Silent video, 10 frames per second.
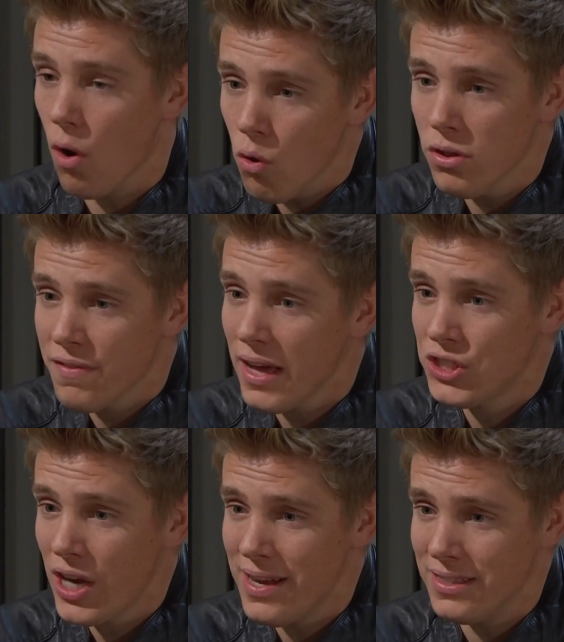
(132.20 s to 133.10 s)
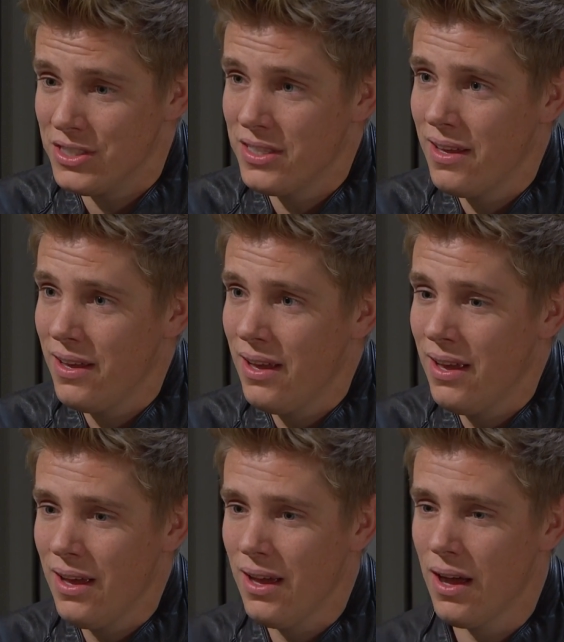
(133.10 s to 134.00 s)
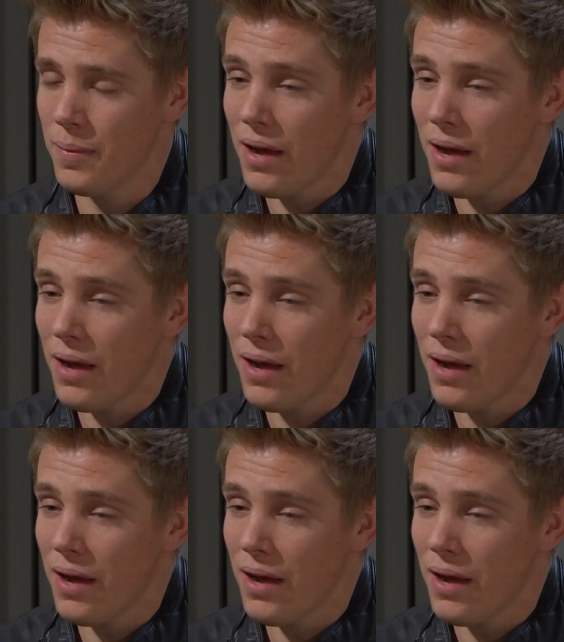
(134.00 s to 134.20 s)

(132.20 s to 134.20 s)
all of that changed. I mean,